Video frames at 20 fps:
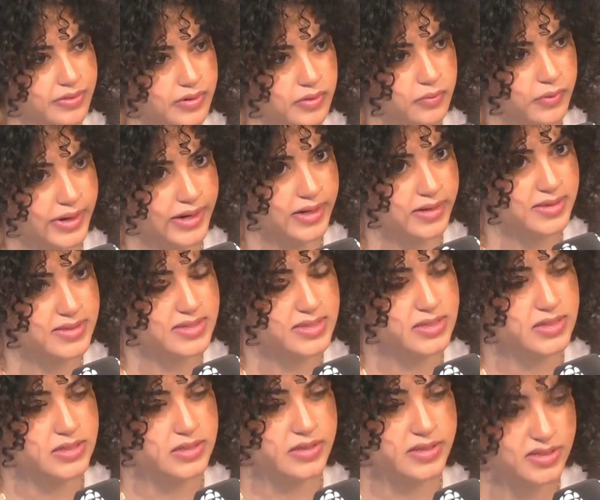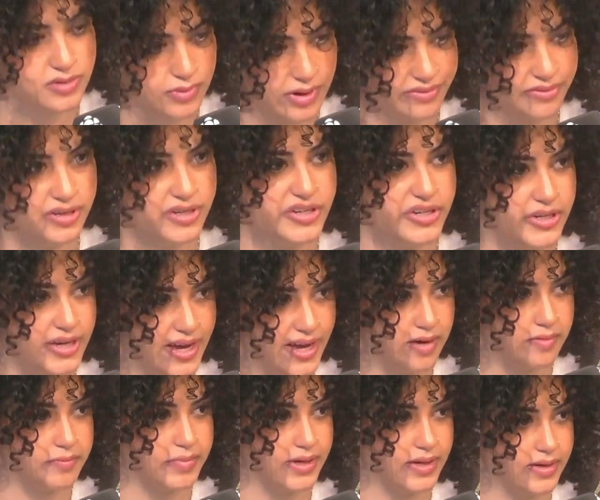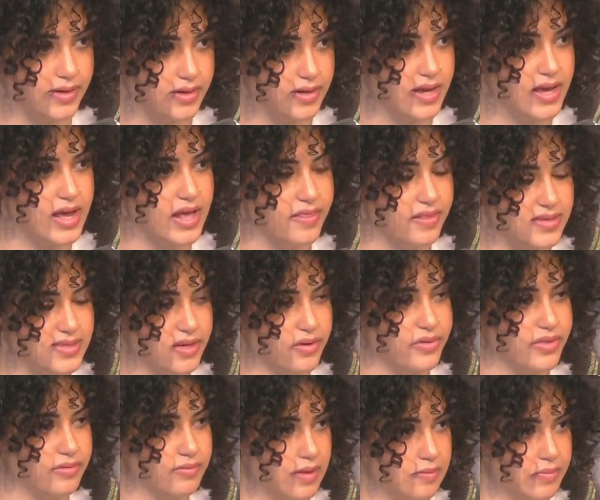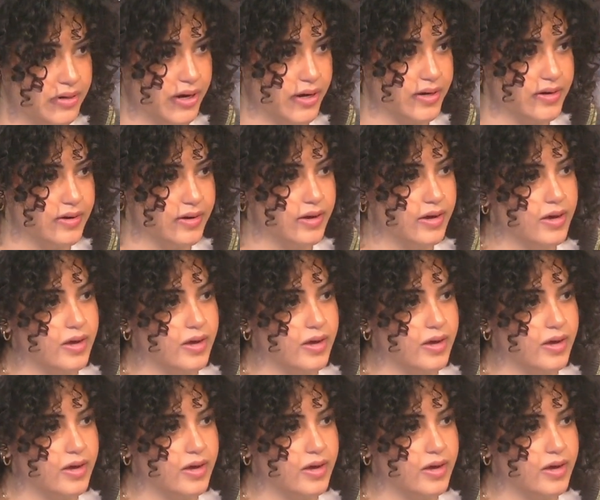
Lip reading: their ways to this refugee camp in the south of Lebanon.